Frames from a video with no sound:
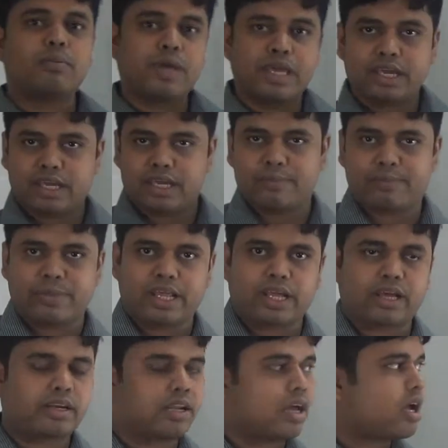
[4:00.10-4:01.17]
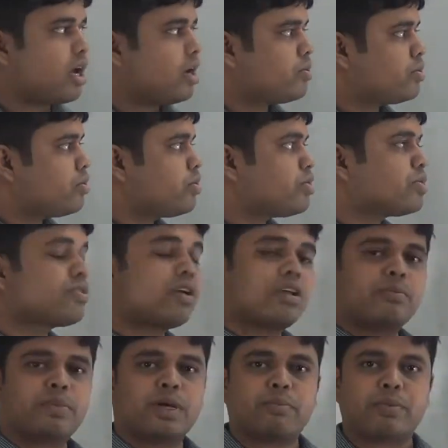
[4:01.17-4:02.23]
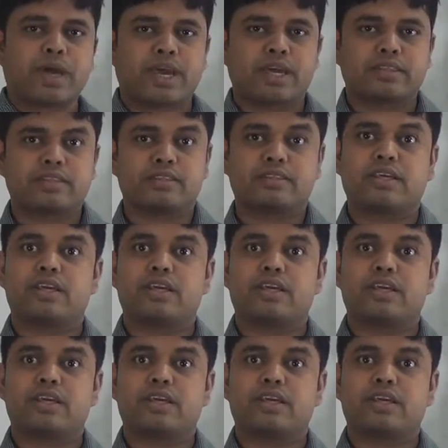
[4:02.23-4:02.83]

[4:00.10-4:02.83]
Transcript: make a plan how to solve a math,